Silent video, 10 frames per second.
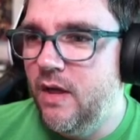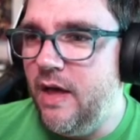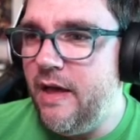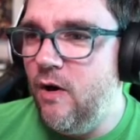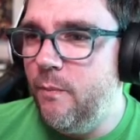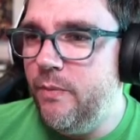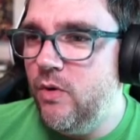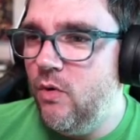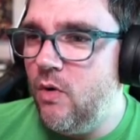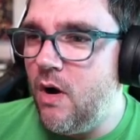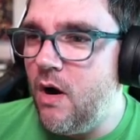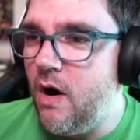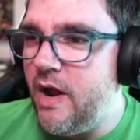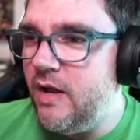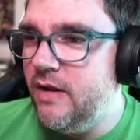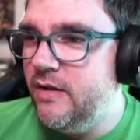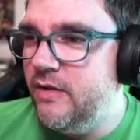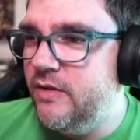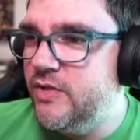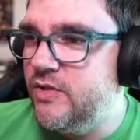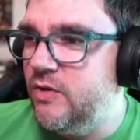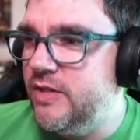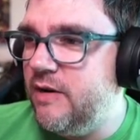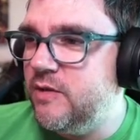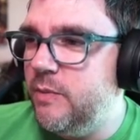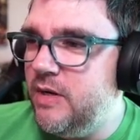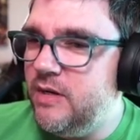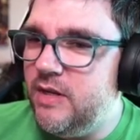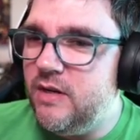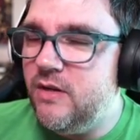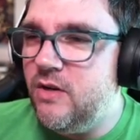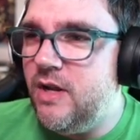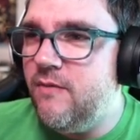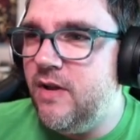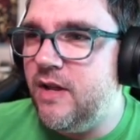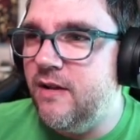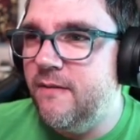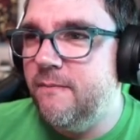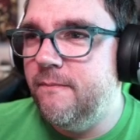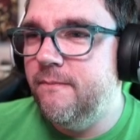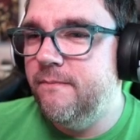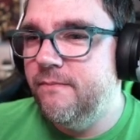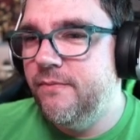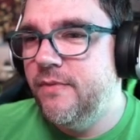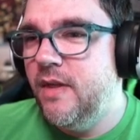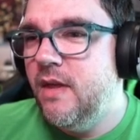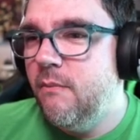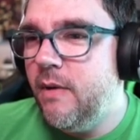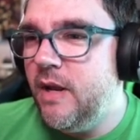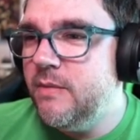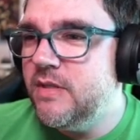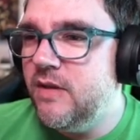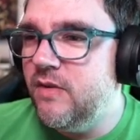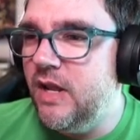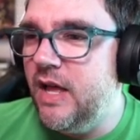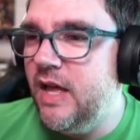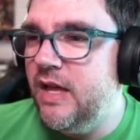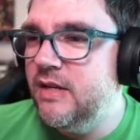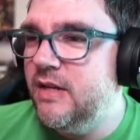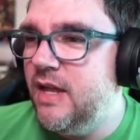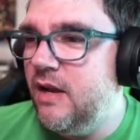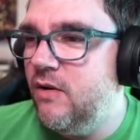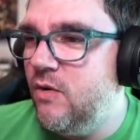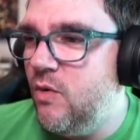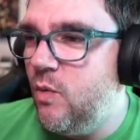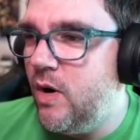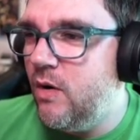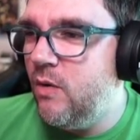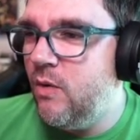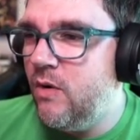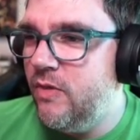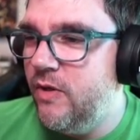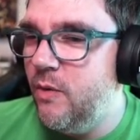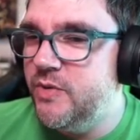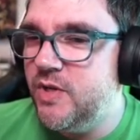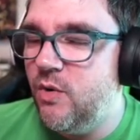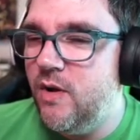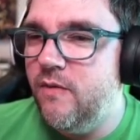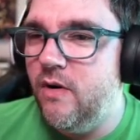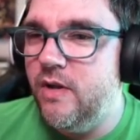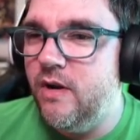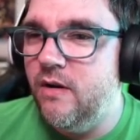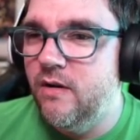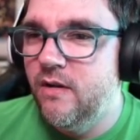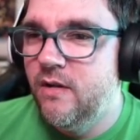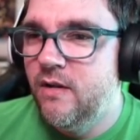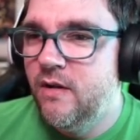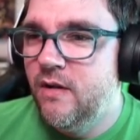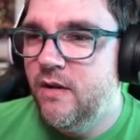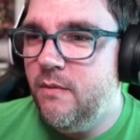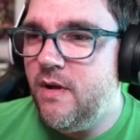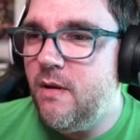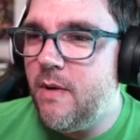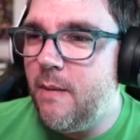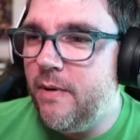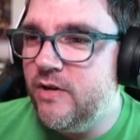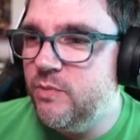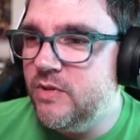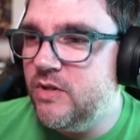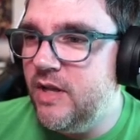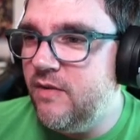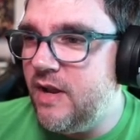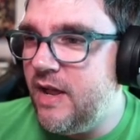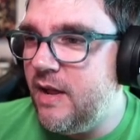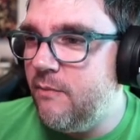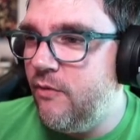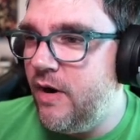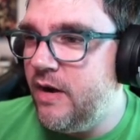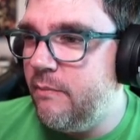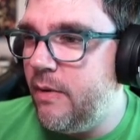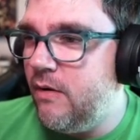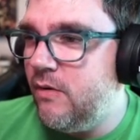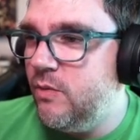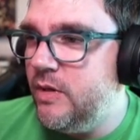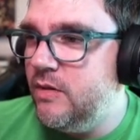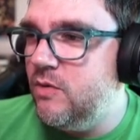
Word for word: I hope you are alright, and this turns out to be indeed a good evening. My name is Devitt. I did not know where there was a graveyard here. Well, my pleasure, Mr. Devitt. I am Frank Baldwin.